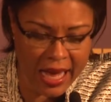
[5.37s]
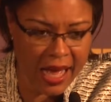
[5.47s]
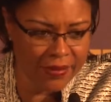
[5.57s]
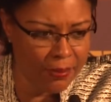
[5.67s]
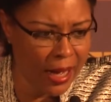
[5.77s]

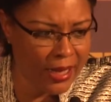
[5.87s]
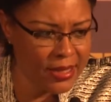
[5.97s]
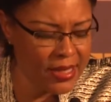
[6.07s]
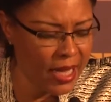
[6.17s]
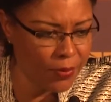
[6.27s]
have a
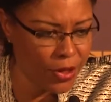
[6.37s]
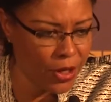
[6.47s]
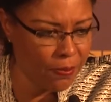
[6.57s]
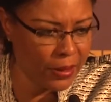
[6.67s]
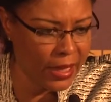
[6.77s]
mindset when
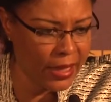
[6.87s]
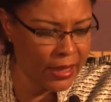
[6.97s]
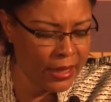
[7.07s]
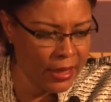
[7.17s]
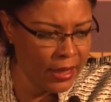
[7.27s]
you play
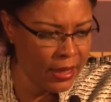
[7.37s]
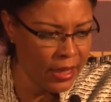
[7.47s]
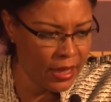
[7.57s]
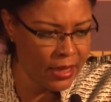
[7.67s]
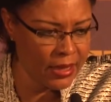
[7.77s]

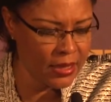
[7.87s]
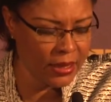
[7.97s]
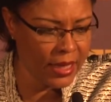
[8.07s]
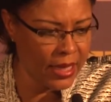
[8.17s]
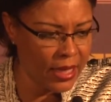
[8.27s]
in this
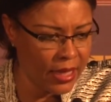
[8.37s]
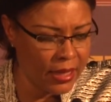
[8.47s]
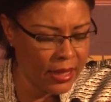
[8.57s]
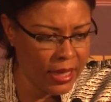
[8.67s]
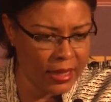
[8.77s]
league
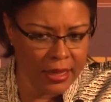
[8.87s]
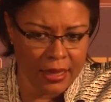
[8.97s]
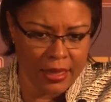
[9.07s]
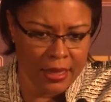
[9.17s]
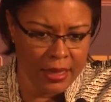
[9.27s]
and in
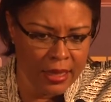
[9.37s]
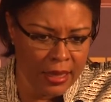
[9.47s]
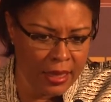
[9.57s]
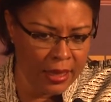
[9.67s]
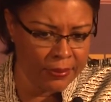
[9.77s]

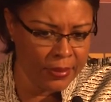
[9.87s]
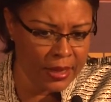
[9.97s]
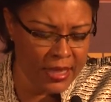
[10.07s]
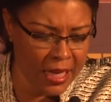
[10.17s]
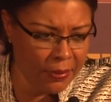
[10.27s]
a
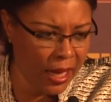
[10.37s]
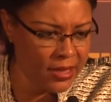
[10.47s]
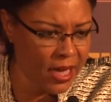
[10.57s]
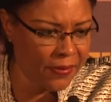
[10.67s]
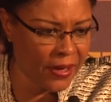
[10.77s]
team like
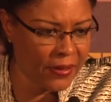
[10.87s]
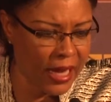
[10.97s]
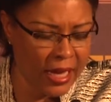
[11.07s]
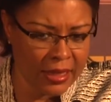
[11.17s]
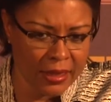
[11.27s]
South
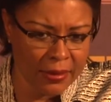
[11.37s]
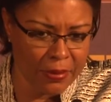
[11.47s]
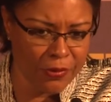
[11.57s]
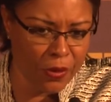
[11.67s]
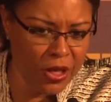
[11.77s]
Carolina.
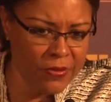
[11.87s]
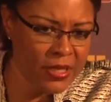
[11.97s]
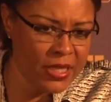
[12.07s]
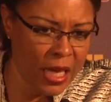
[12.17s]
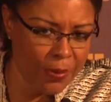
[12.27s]
Before you even
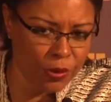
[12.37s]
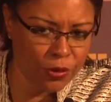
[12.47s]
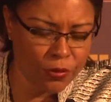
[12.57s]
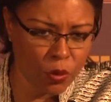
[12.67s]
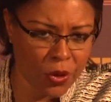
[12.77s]
step on the
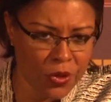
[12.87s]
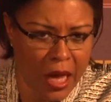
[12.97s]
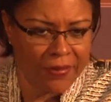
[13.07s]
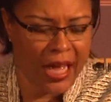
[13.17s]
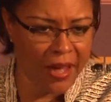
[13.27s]
floor, you
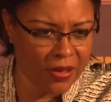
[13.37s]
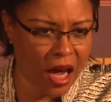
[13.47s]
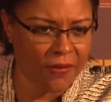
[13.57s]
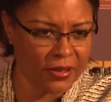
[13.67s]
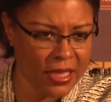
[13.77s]
have to have
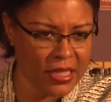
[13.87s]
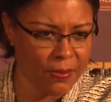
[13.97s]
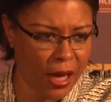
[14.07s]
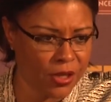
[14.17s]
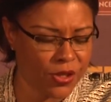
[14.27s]
confidence
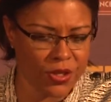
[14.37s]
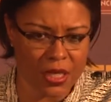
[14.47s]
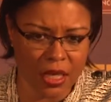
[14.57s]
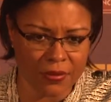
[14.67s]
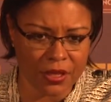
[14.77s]
about
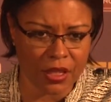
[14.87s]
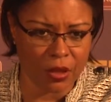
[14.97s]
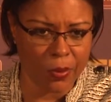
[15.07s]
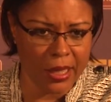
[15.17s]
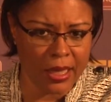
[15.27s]
yourself to
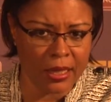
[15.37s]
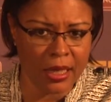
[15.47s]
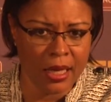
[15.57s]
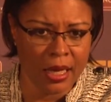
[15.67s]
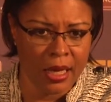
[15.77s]
go in
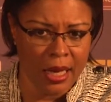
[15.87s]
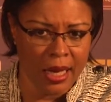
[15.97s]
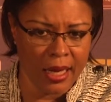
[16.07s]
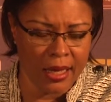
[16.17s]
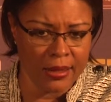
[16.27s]

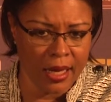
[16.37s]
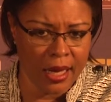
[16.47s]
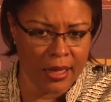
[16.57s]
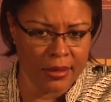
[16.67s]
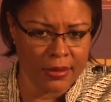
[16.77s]

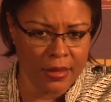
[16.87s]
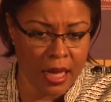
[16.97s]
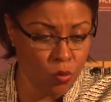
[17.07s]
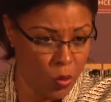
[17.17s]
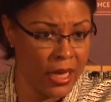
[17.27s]

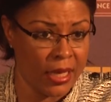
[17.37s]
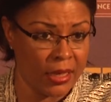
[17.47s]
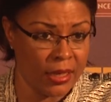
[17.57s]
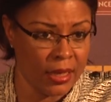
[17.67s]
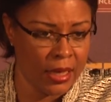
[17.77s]
and win.
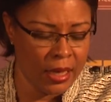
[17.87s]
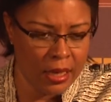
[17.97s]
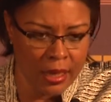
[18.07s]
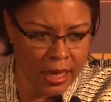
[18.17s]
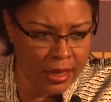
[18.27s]

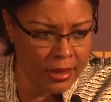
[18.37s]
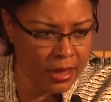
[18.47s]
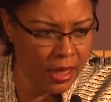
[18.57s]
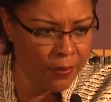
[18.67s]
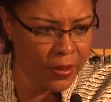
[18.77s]

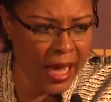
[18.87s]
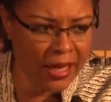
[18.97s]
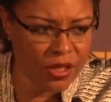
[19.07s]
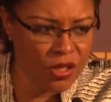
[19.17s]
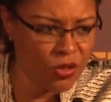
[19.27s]
And we
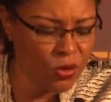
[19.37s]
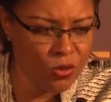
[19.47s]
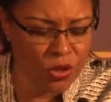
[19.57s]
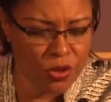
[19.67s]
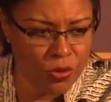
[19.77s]
had
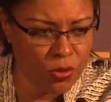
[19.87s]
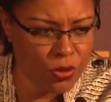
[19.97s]
too